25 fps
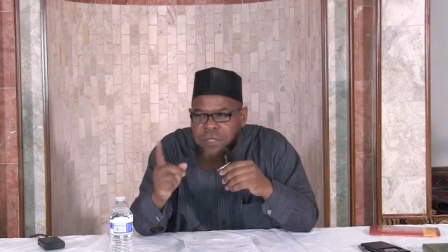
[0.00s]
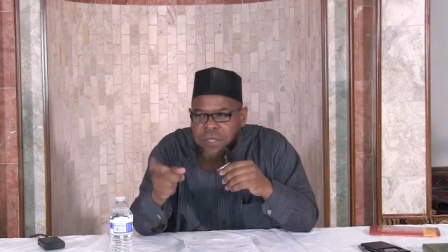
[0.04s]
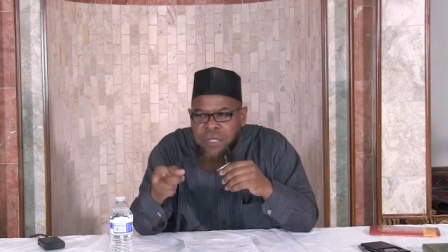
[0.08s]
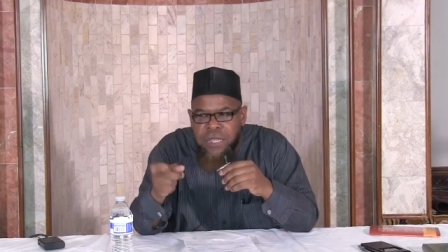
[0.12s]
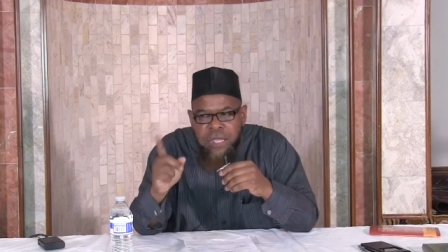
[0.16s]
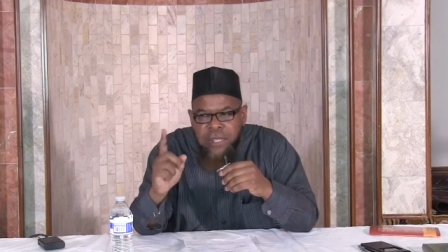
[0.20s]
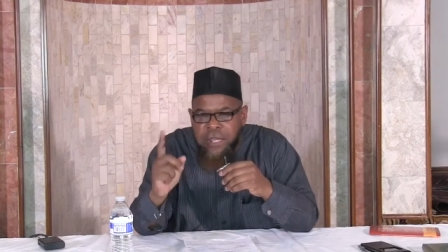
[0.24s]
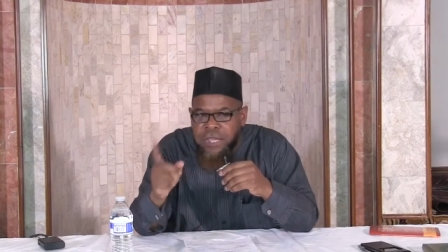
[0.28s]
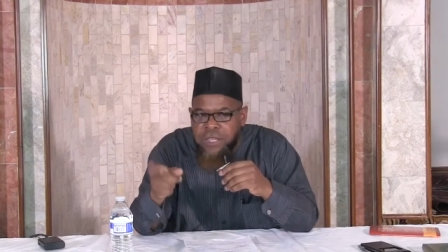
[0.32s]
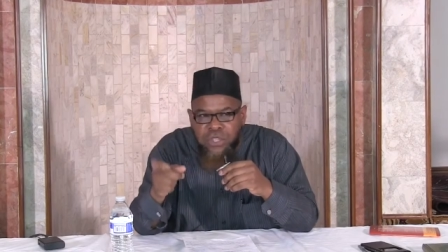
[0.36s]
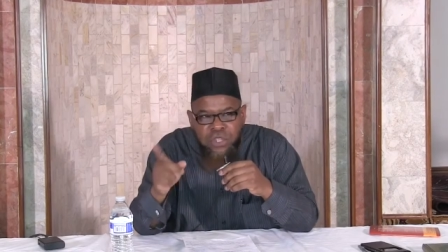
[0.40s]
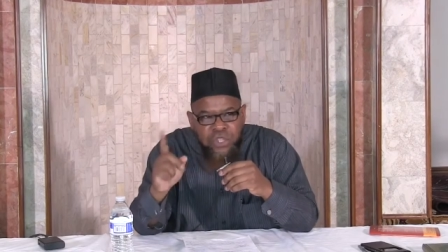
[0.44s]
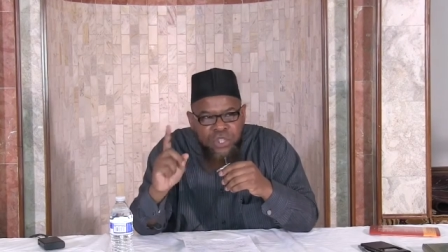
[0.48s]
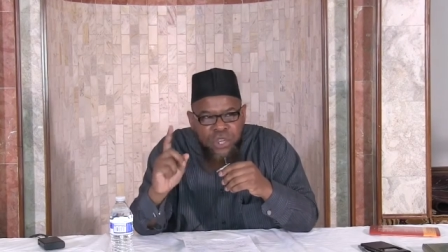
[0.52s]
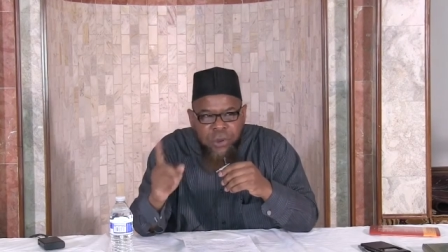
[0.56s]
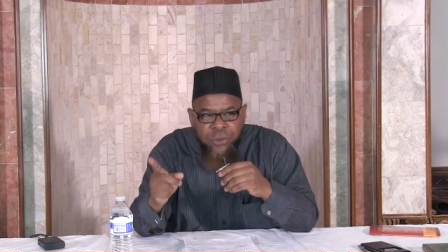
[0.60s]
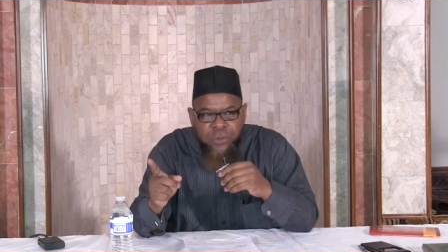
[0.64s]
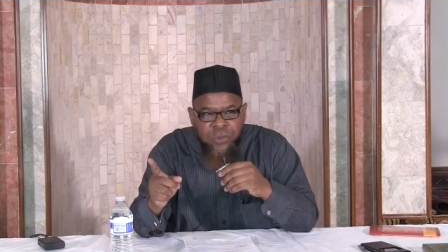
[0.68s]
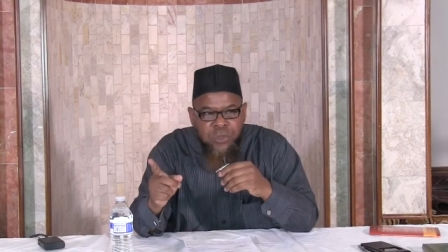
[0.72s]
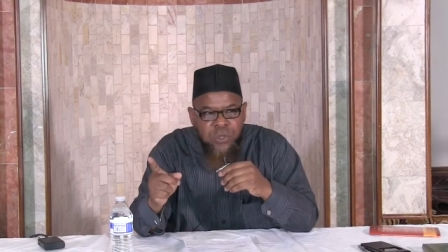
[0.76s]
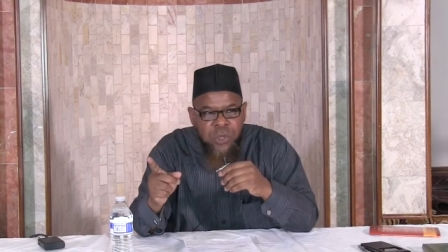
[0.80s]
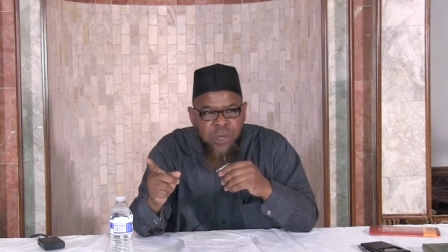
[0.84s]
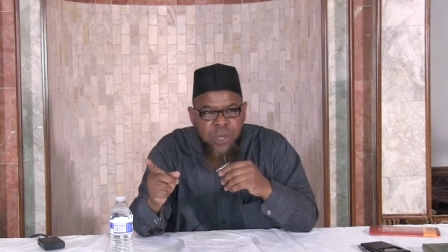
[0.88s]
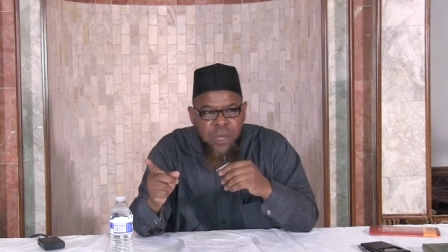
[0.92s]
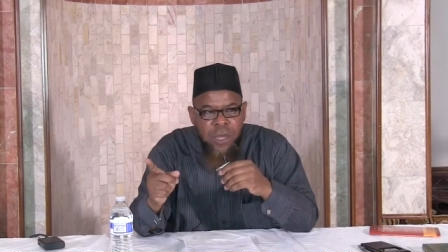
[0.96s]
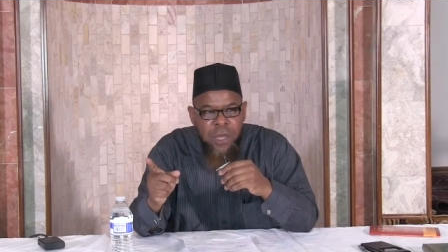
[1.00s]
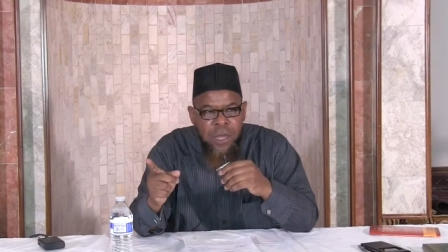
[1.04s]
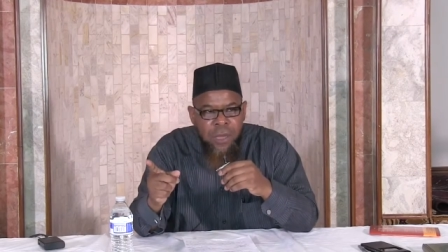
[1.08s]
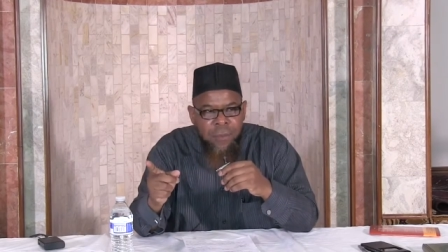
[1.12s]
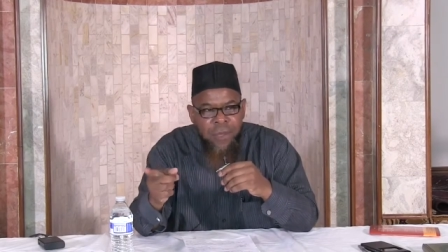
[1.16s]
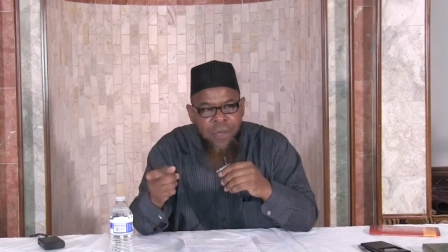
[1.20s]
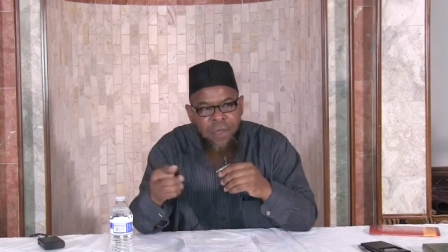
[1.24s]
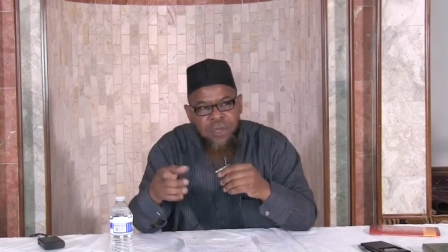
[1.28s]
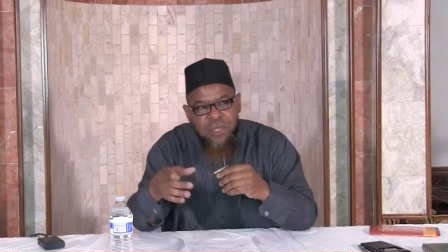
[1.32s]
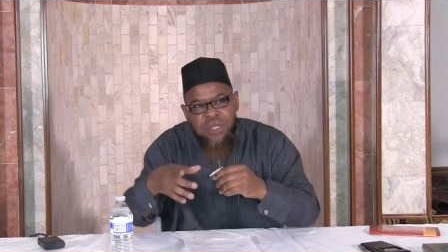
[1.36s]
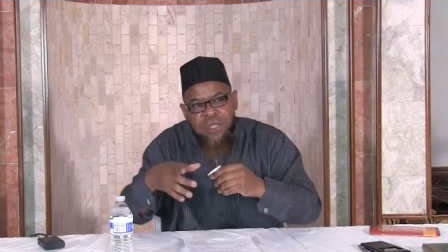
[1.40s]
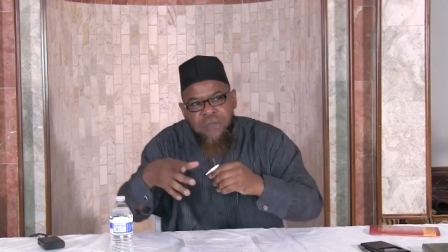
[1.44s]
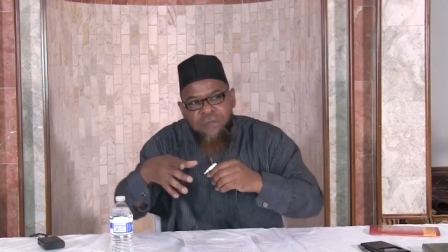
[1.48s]
us in this church."
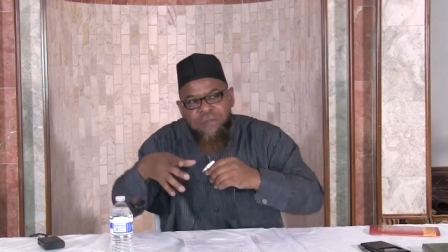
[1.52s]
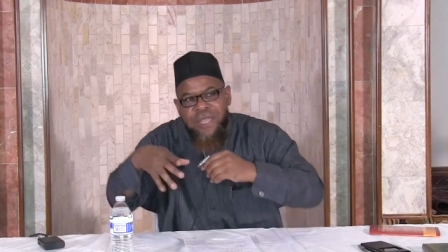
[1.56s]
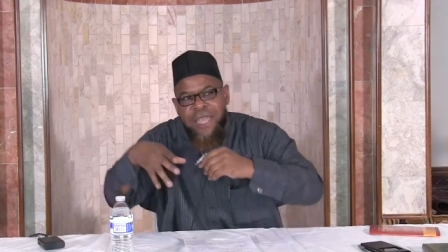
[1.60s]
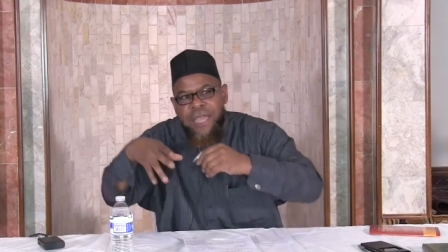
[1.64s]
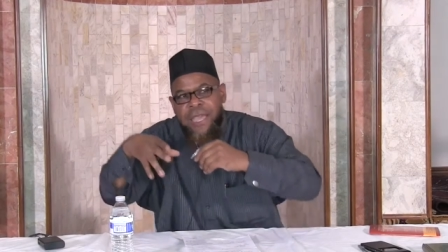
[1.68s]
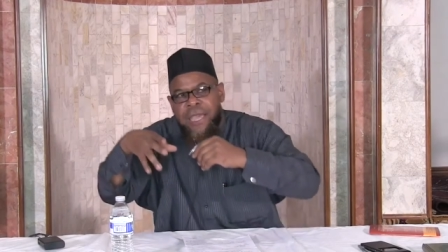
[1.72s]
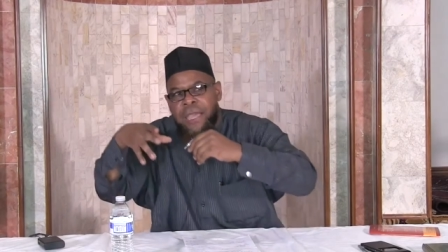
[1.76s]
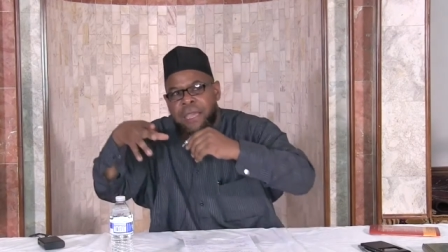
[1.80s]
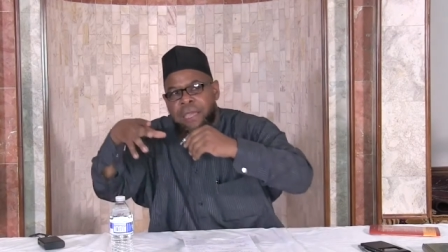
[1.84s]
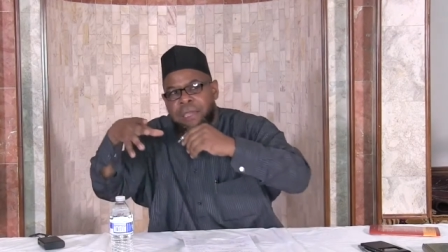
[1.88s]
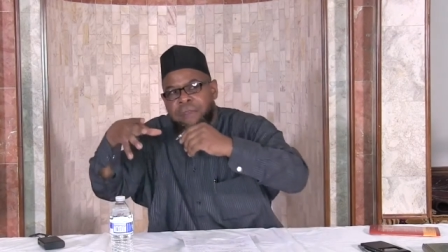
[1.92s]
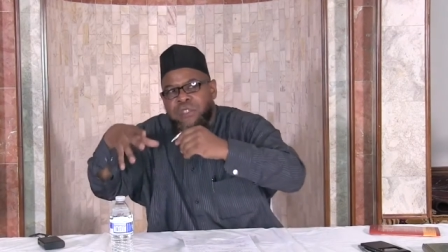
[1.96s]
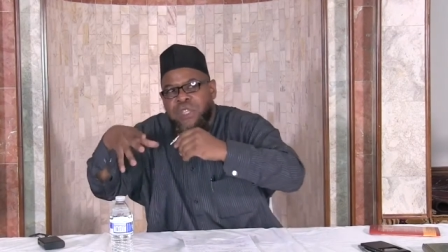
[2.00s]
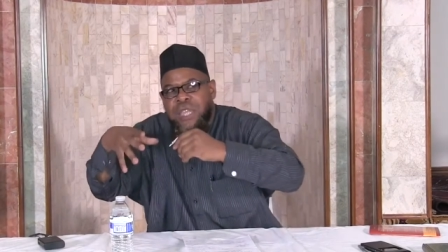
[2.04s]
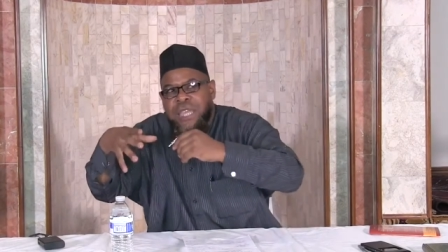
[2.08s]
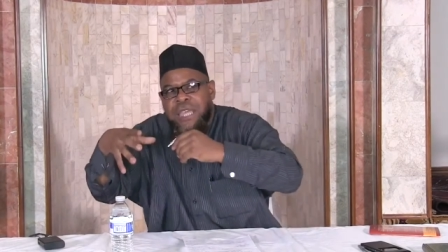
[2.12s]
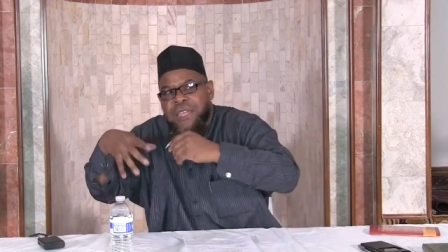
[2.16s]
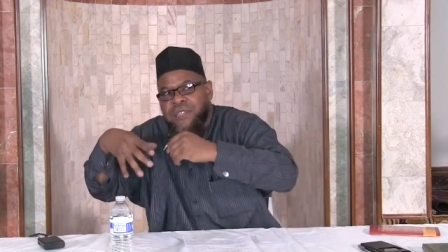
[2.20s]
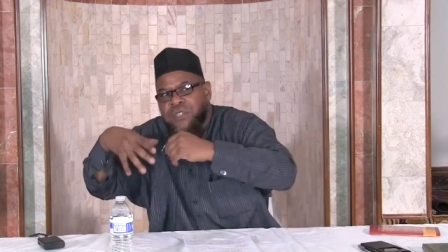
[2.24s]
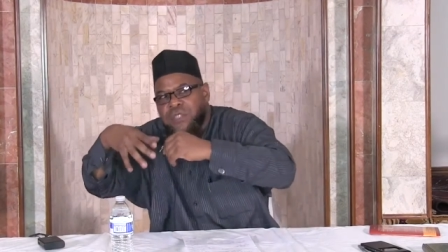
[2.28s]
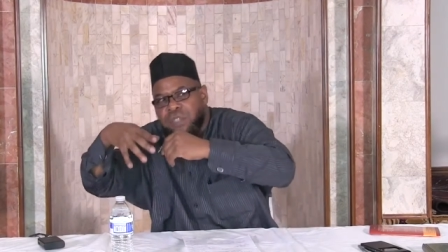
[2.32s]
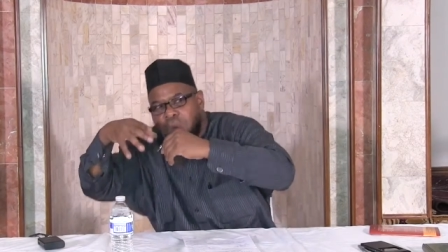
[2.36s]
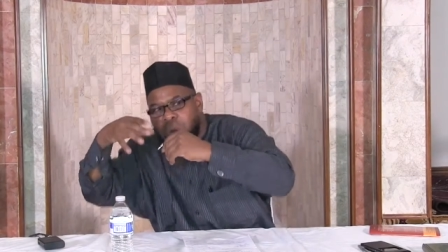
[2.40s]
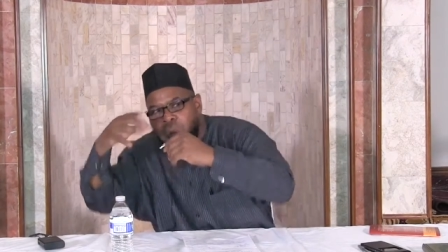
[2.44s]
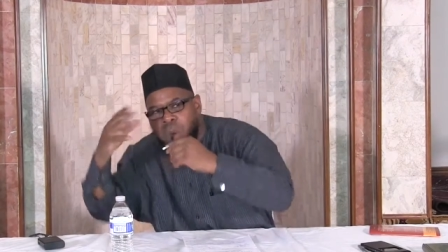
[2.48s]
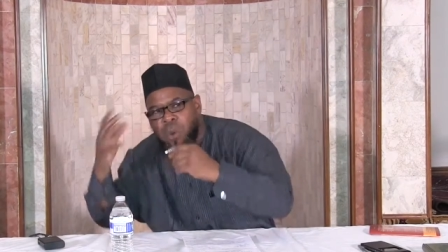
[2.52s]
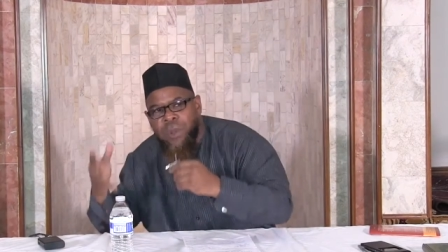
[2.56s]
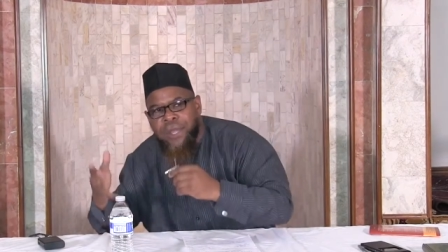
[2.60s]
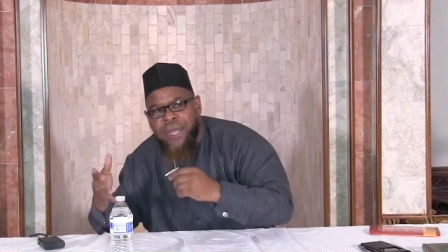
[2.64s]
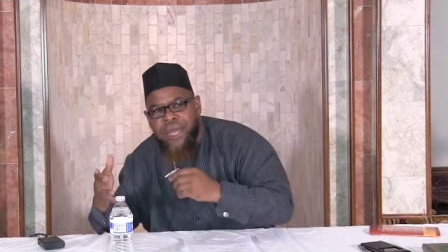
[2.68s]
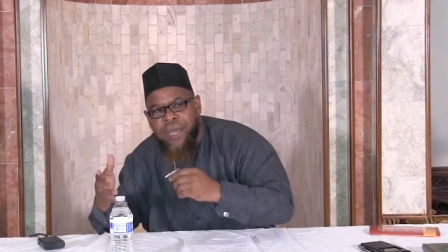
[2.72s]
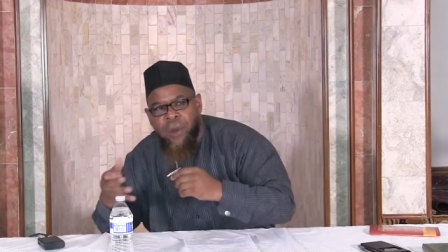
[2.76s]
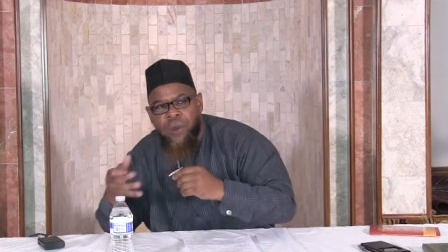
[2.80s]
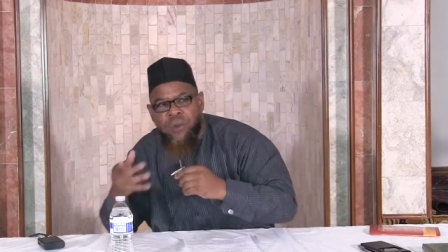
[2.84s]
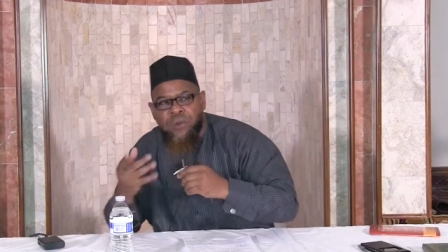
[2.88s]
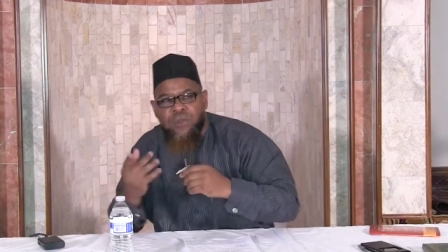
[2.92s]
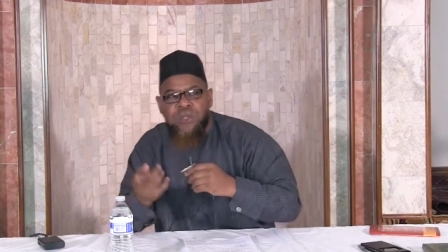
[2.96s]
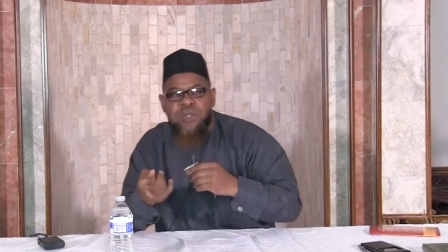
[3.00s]
Because if they, if she gets the
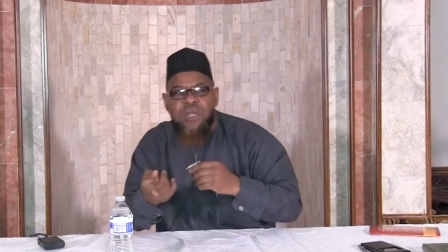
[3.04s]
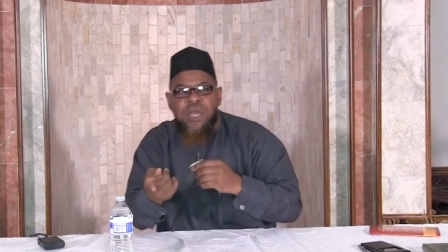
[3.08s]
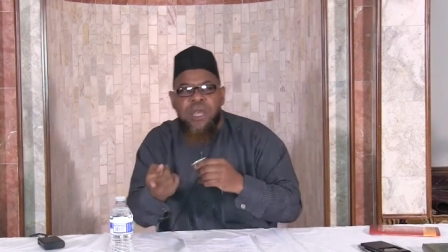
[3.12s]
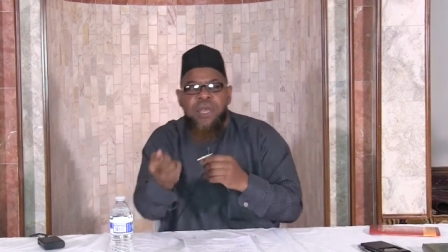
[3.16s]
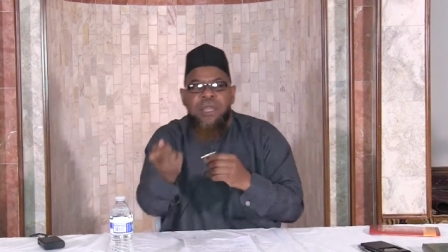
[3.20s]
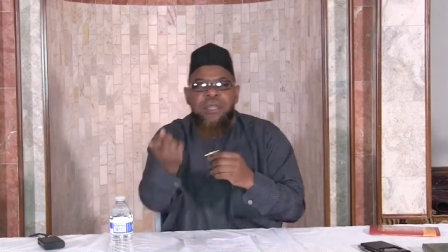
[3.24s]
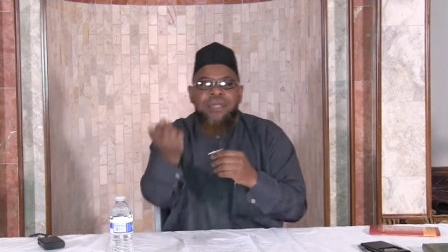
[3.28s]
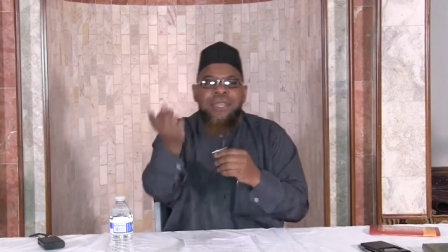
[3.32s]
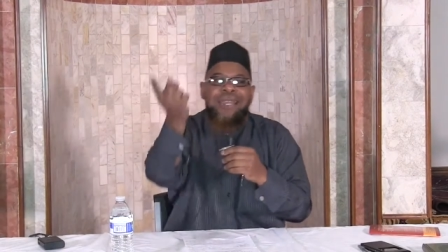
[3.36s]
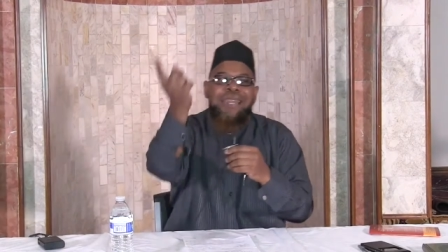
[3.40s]
Holy Ghost,